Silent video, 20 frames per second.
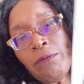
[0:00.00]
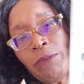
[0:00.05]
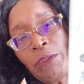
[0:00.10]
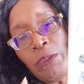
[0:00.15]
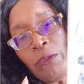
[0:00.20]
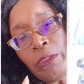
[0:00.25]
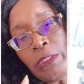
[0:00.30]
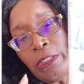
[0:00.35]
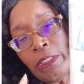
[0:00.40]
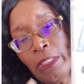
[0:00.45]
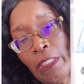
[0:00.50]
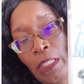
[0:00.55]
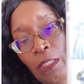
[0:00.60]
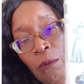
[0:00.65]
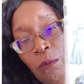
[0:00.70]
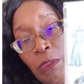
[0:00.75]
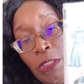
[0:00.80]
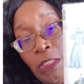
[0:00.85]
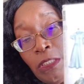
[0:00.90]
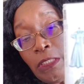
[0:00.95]
view C,
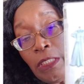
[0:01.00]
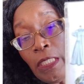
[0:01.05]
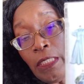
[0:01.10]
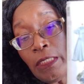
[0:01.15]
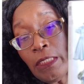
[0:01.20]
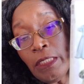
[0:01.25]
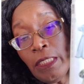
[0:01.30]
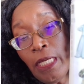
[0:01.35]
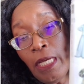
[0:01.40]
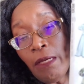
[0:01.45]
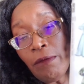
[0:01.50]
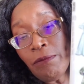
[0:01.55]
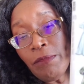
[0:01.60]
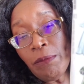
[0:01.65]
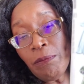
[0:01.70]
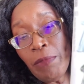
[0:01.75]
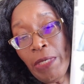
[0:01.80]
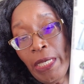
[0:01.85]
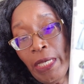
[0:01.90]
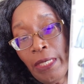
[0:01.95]
which doesn't have
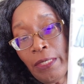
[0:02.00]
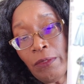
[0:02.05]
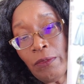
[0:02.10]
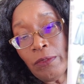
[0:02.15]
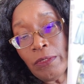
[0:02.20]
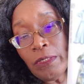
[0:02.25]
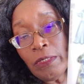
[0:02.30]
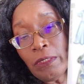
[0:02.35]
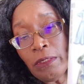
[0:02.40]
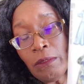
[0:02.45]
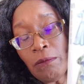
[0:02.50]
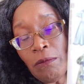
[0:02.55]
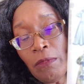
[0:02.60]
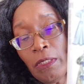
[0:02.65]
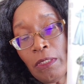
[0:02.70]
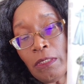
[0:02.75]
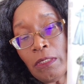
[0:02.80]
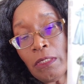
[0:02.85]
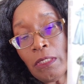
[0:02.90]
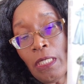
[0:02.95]
the panels.
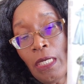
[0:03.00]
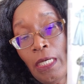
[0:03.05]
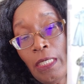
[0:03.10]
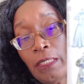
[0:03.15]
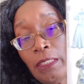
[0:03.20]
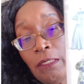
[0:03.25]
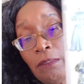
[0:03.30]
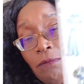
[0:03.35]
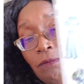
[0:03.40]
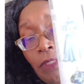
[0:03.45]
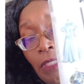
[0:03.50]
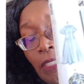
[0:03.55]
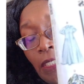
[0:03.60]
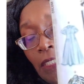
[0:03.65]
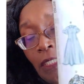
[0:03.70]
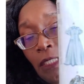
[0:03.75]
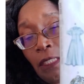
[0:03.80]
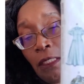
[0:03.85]
It's kind of like